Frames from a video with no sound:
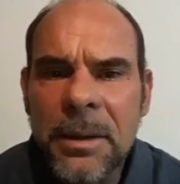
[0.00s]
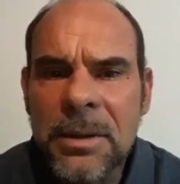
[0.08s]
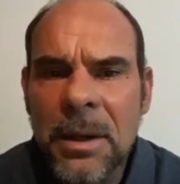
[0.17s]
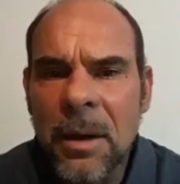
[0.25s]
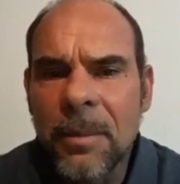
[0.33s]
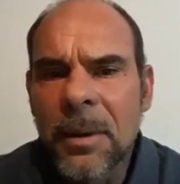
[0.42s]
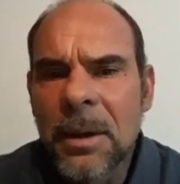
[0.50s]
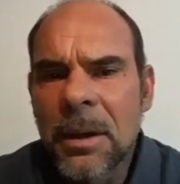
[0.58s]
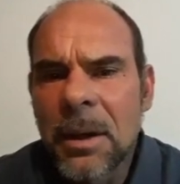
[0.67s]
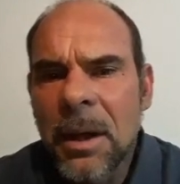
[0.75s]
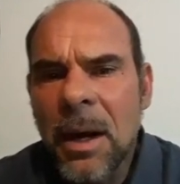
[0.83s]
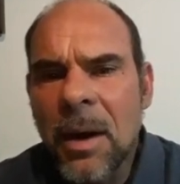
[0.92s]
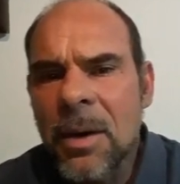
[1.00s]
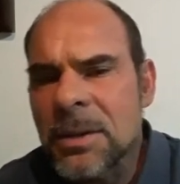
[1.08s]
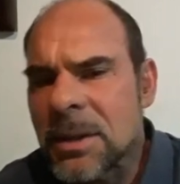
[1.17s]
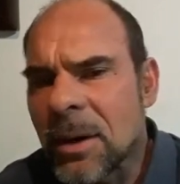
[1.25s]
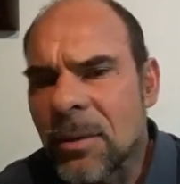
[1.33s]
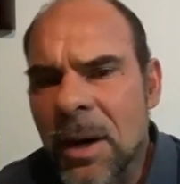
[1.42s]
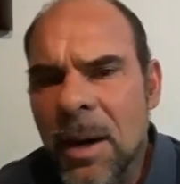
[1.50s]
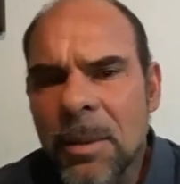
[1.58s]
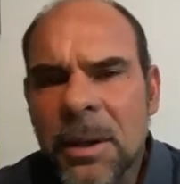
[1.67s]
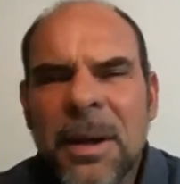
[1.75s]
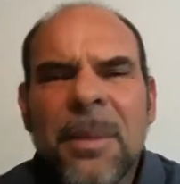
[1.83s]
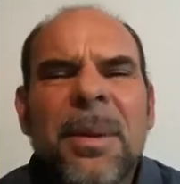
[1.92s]
So I was
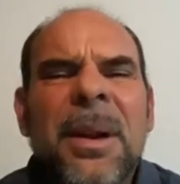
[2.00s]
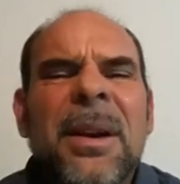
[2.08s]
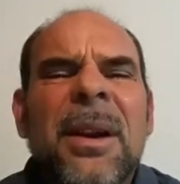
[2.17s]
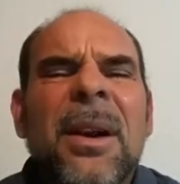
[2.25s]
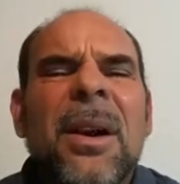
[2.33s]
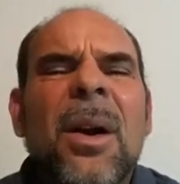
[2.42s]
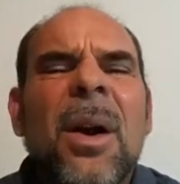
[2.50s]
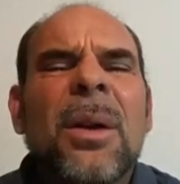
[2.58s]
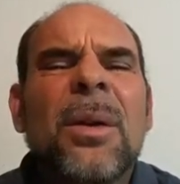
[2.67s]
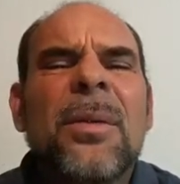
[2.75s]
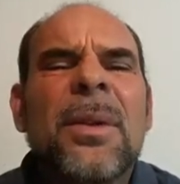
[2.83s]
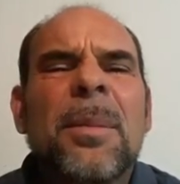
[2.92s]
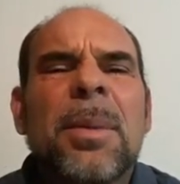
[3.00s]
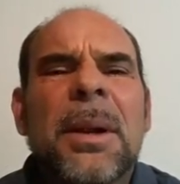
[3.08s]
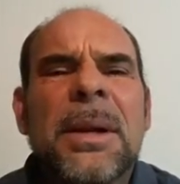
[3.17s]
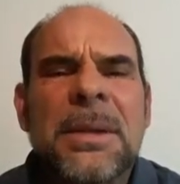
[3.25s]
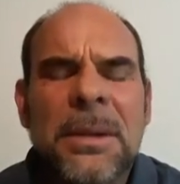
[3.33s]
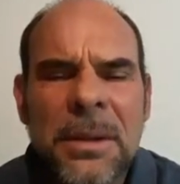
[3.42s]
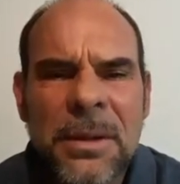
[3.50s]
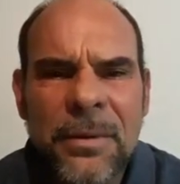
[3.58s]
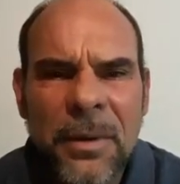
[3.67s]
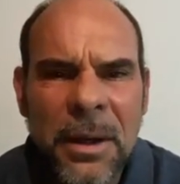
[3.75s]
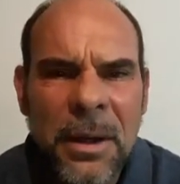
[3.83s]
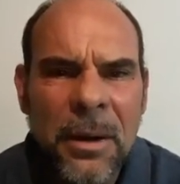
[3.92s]
rambling a bit here all over the place in this
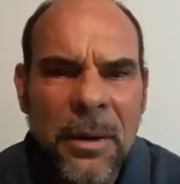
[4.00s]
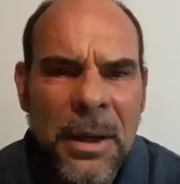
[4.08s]
video.